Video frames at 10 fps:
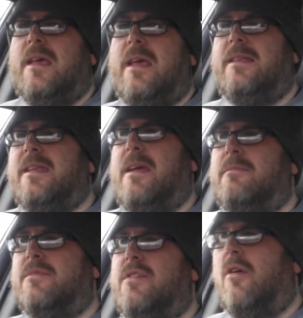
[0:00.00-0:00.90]
in
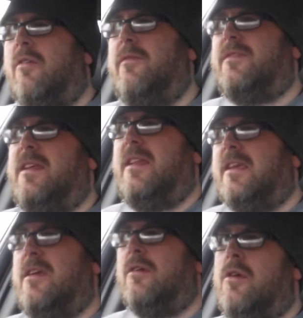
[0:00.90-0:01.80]
terms of
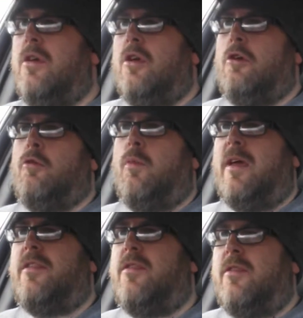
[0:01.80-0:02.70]
dealing
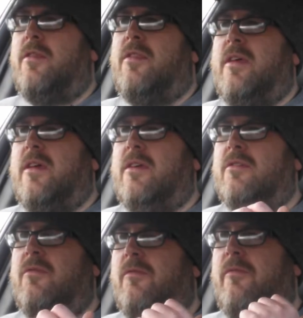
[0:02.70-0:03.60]
with the
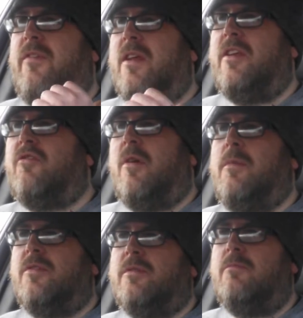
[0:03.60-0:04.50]
fairly
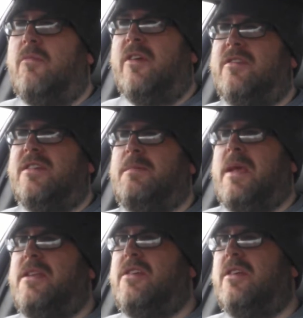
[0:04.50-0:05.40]
troublesome rear
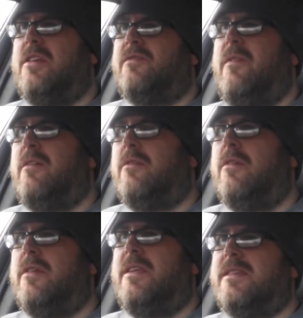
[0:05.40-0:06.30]
suspension that's found
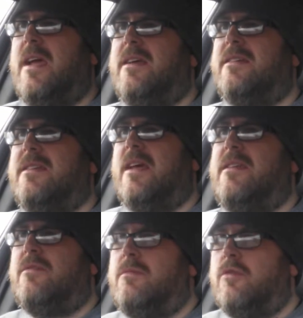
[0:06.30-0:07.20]
on these cars. It's
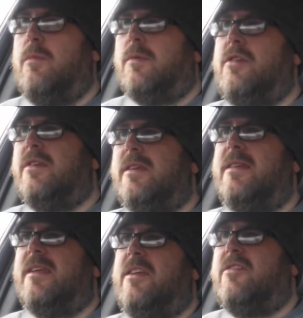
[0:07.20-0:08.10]
had new bushes
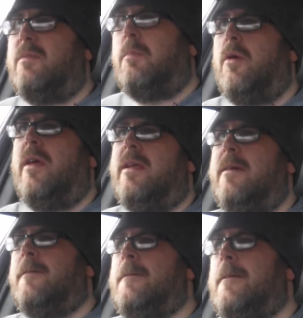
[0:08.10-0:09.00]
etc. put in
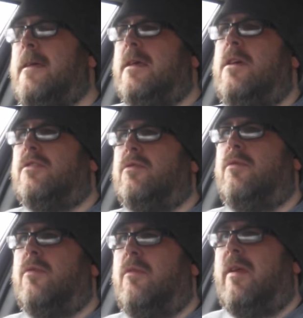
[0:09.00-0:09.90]
it,
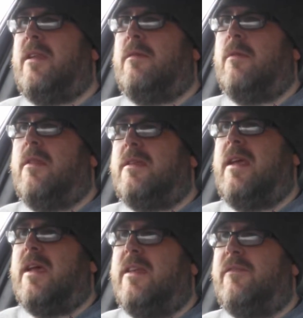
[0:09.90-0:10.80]
so the ride
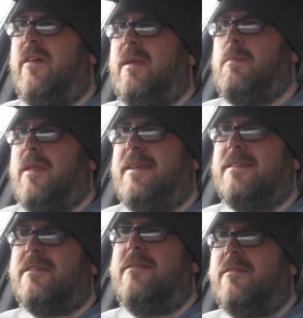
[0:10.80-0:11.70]
quality is very
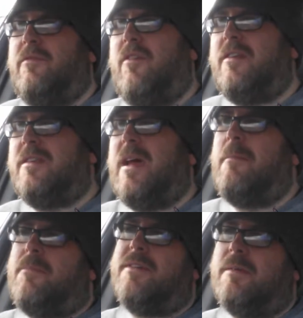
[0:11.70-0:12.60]
pleasant. The front
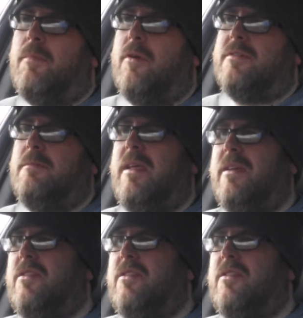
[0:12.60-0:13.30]
dampers are possibly a